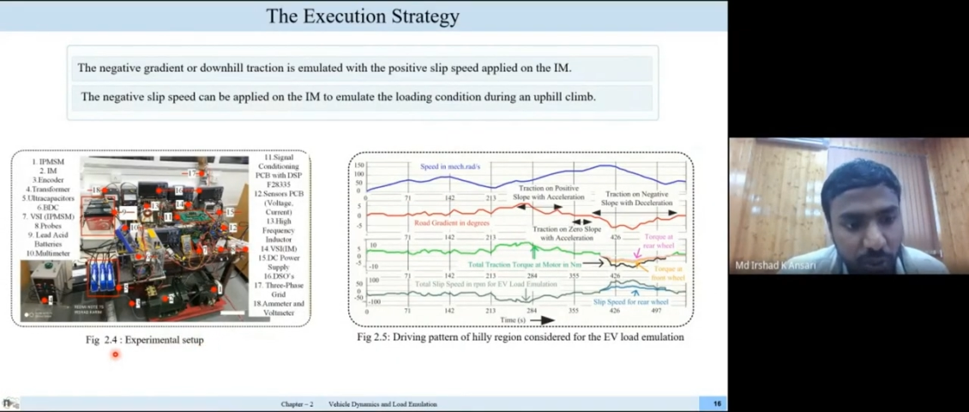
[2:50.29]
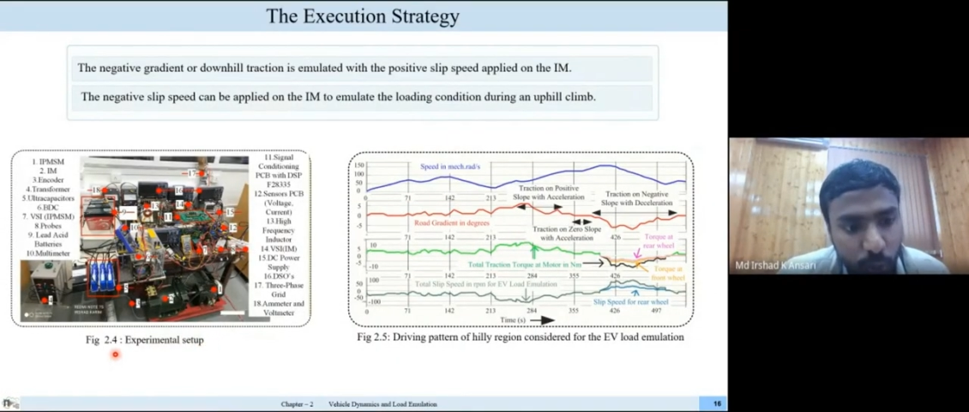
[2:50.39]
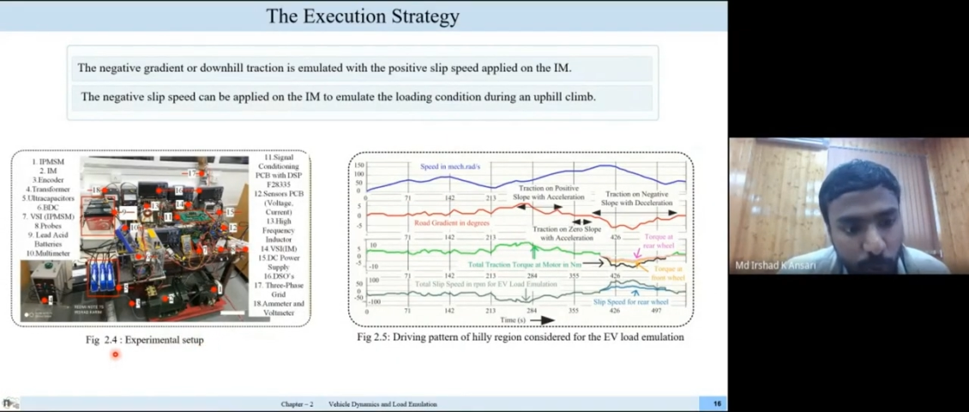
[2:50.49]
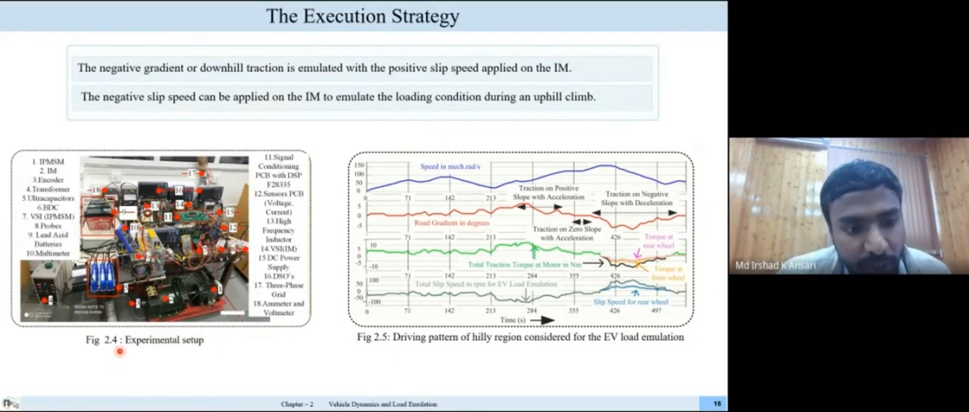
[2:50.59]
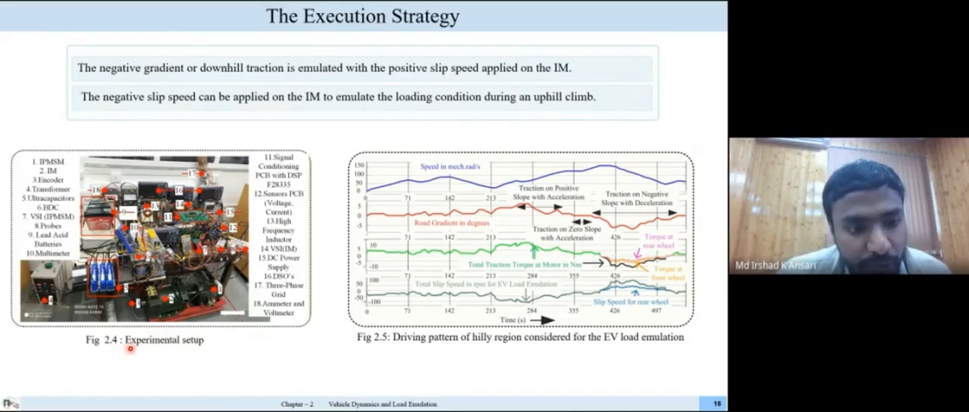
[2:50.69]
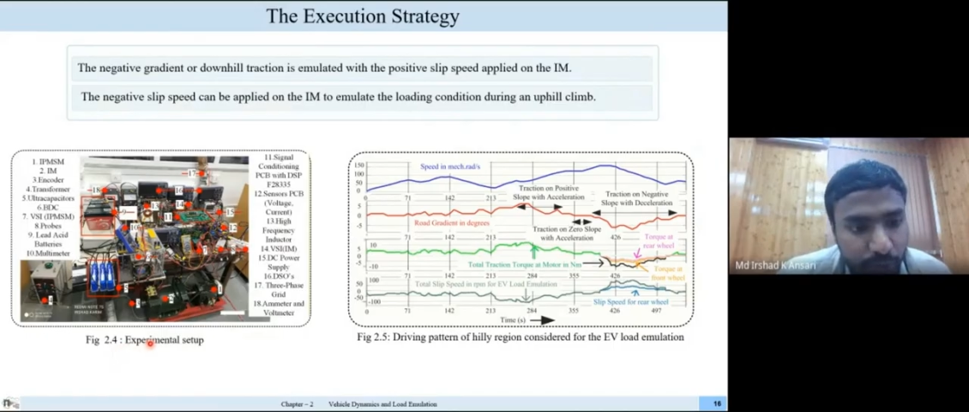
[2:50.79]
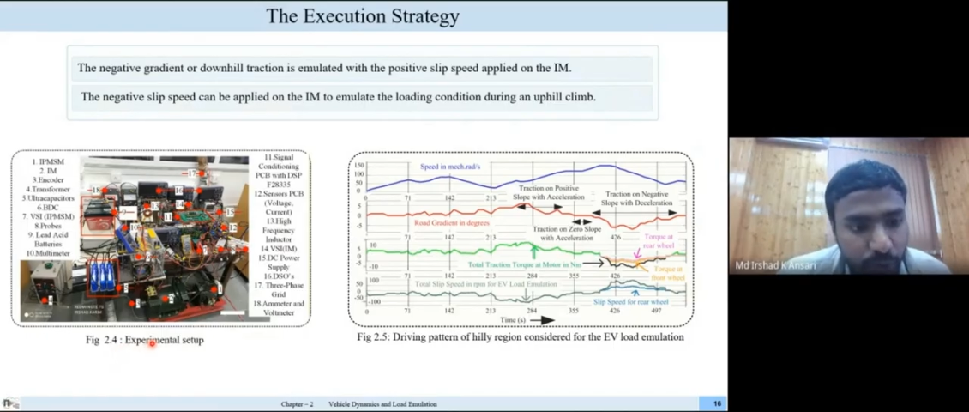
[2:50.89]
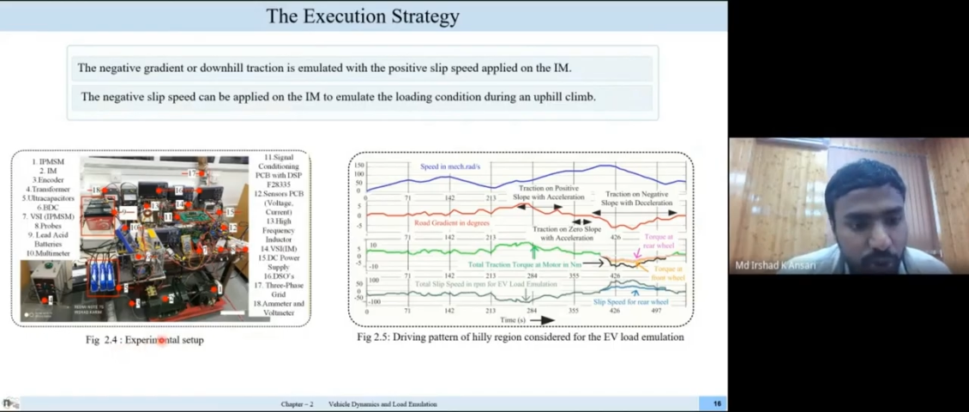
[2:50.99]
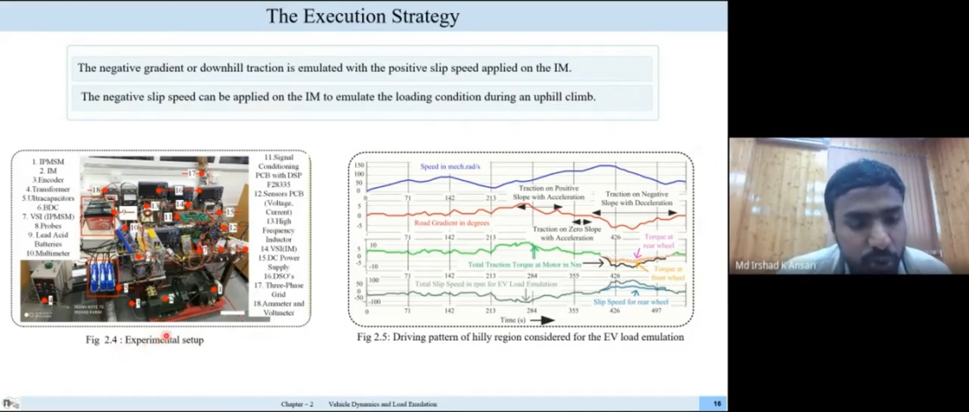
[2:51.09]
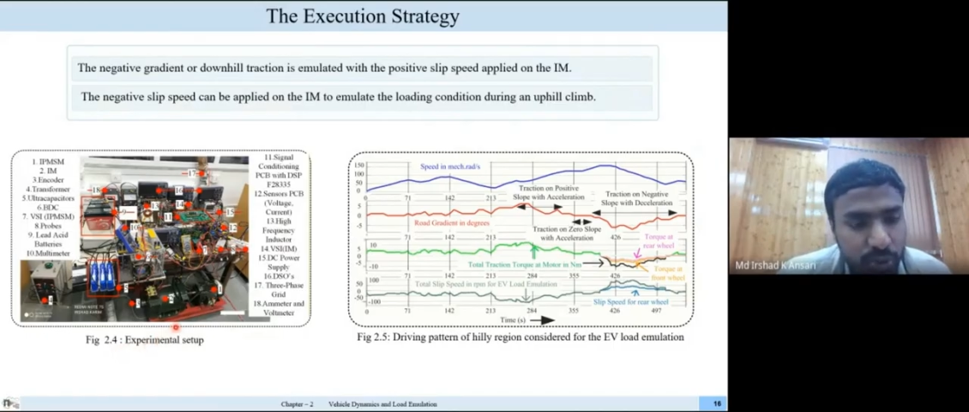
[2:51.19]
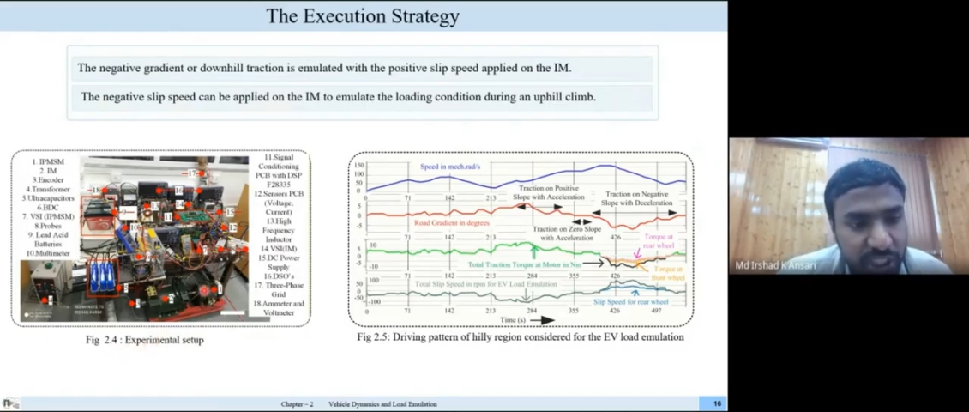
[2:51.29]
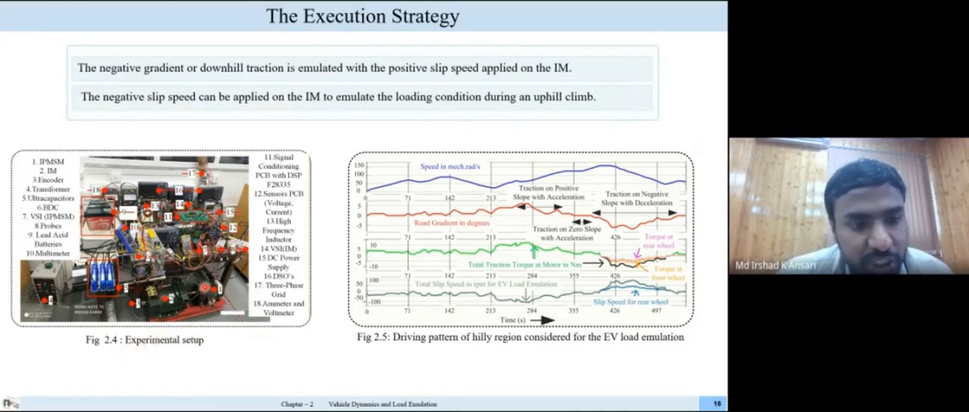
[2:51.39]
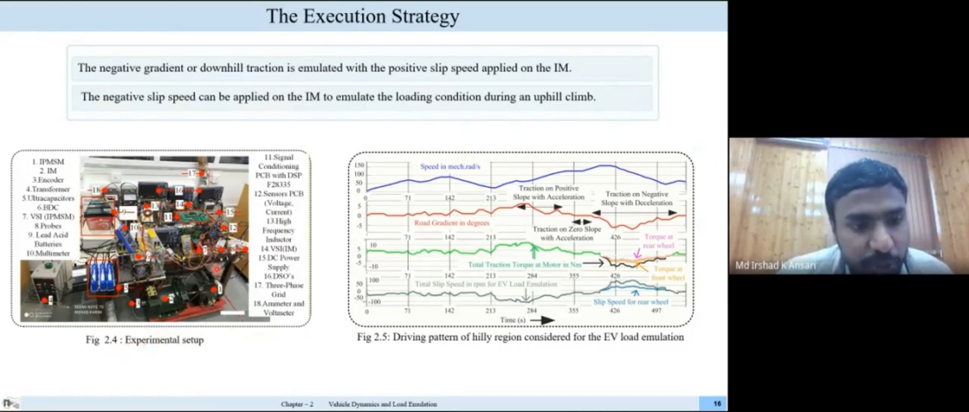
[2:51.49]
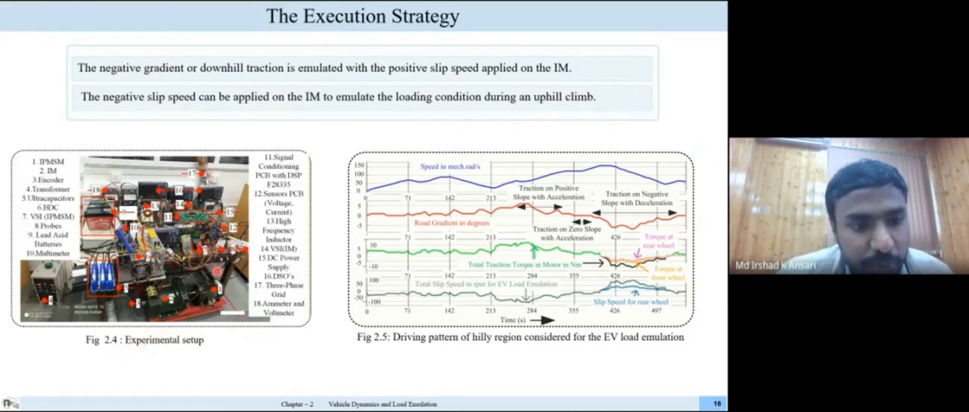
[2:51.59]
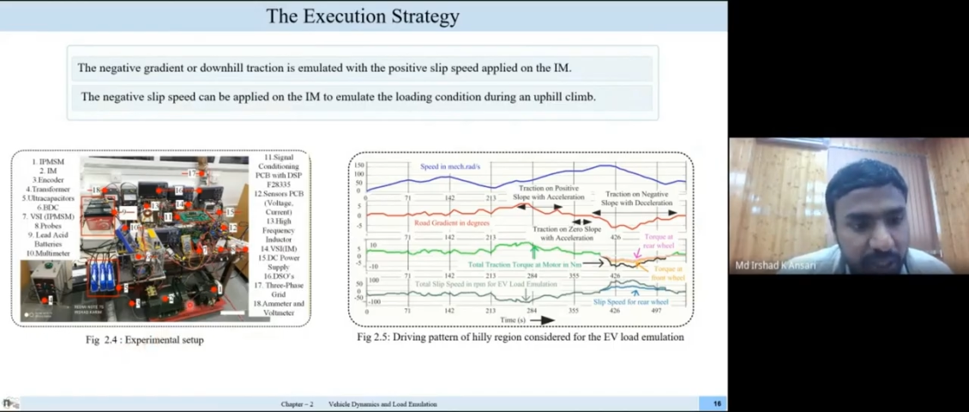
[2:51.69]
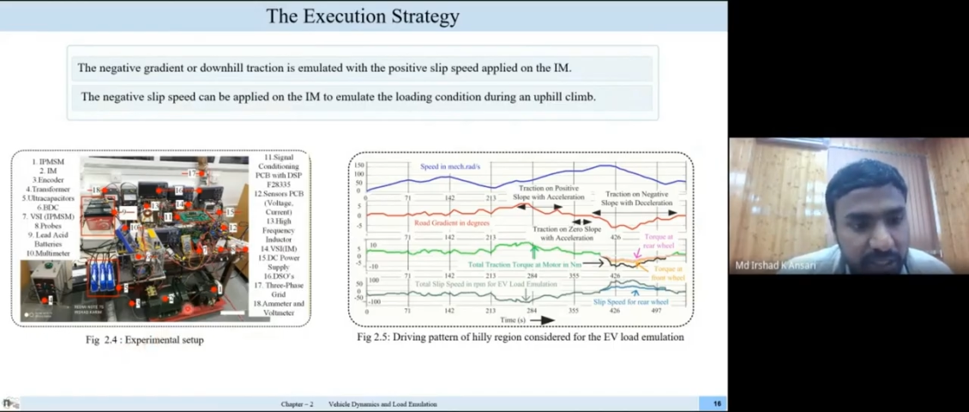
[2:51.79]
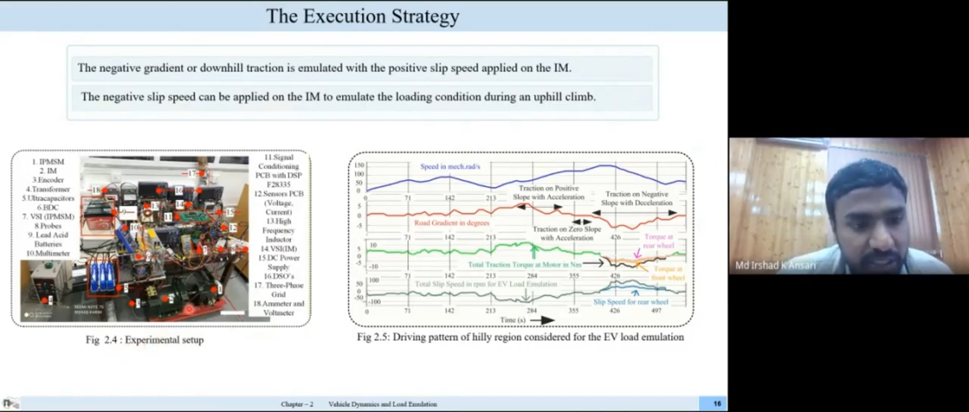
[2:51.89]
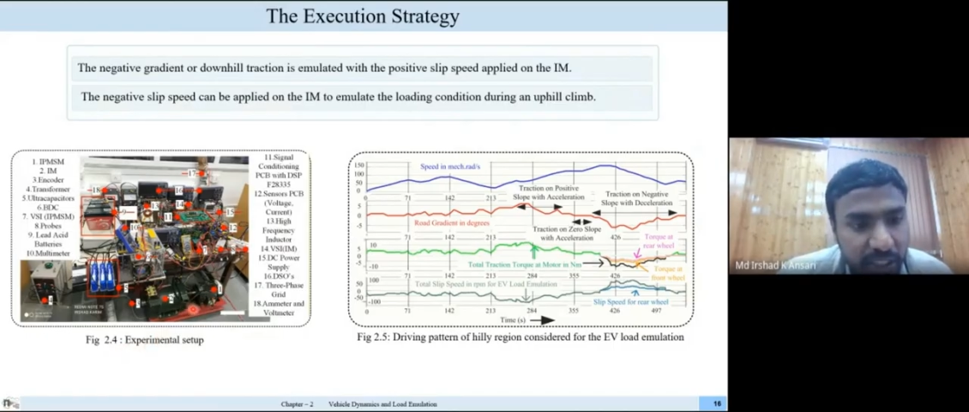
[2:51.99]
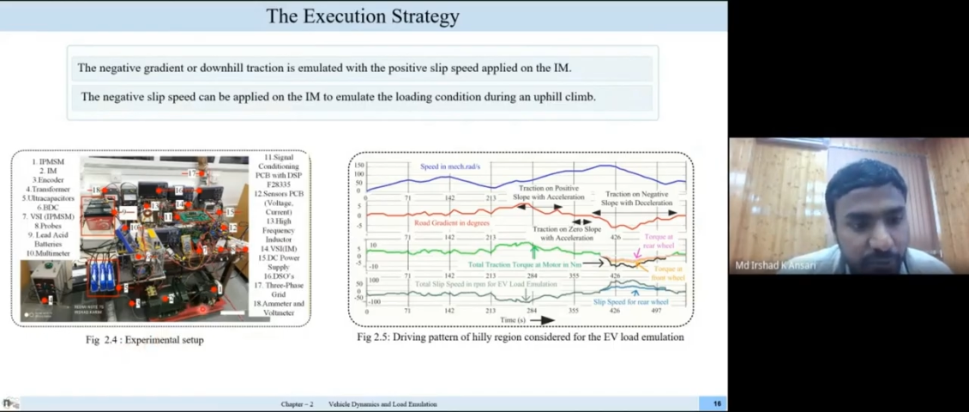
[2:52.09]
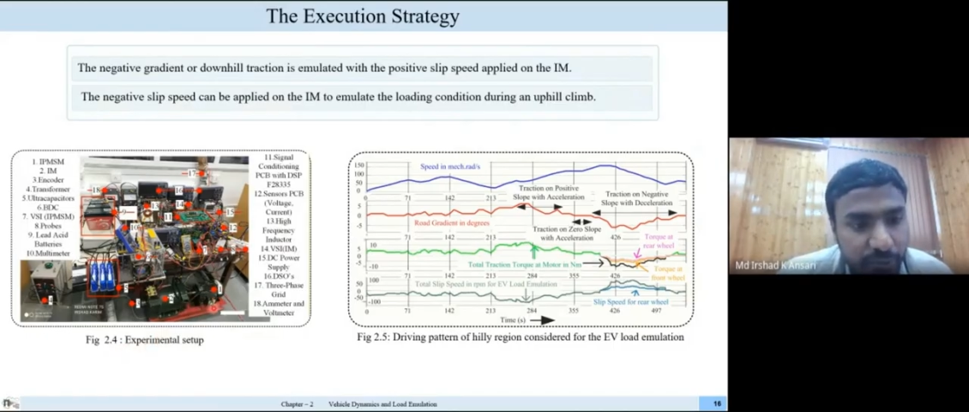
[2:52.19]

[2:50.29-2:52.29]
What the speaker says: 2.4 shows the experimental setup,